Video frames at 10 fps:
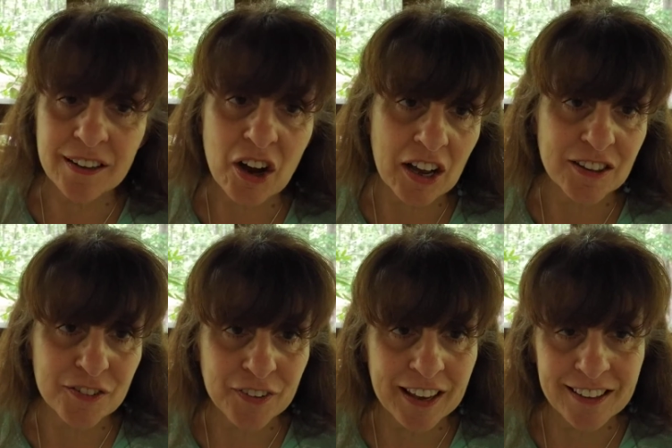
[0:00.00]
God's
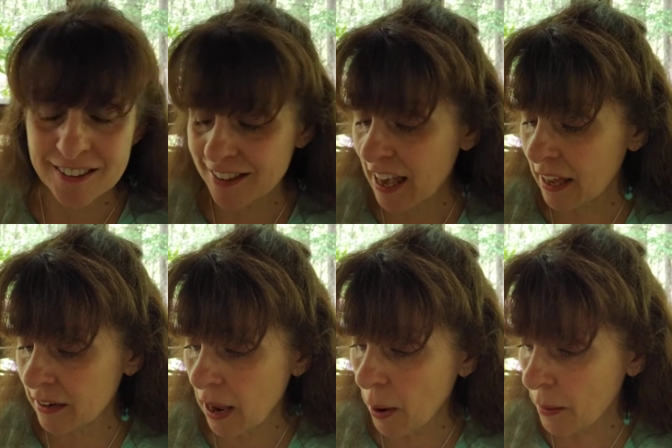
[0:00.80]
face
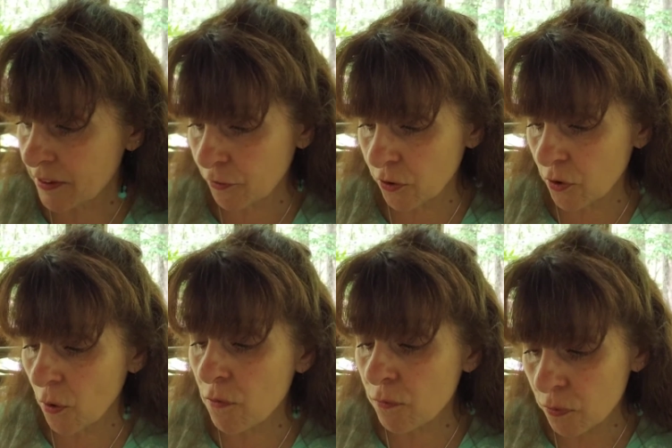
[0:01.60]
and uh, different
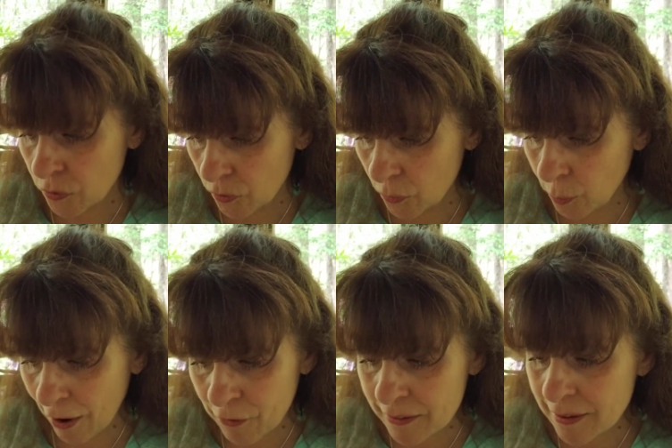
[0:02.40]

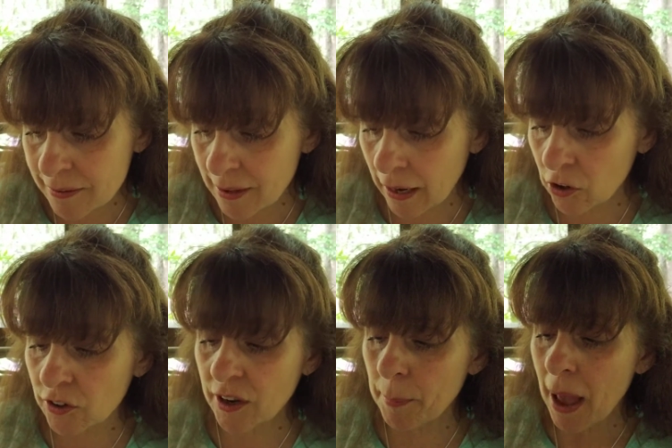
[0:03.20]
references that I
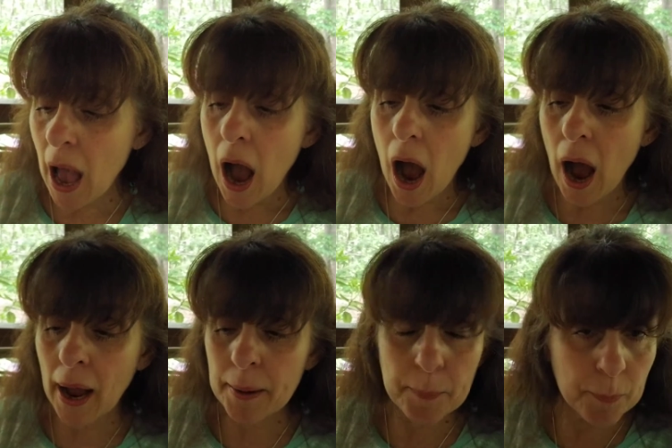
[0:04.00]
looked up.
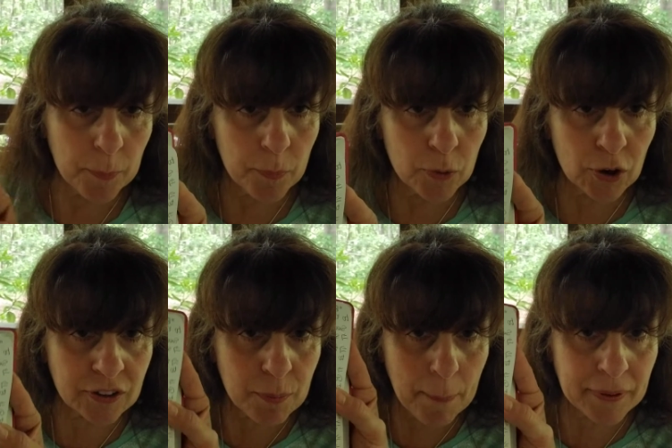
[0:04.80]
I looked
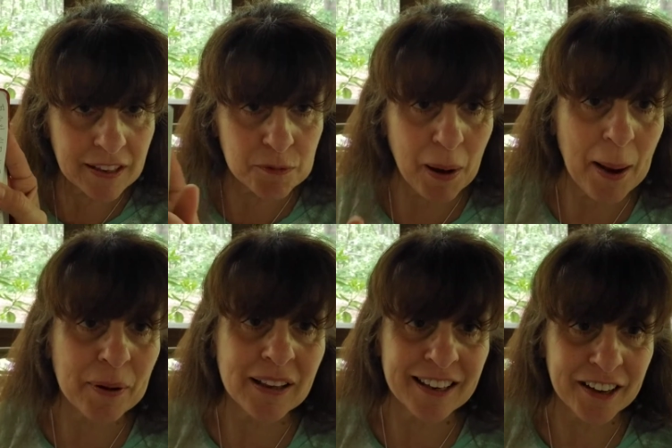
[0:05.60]
them up in this Bible and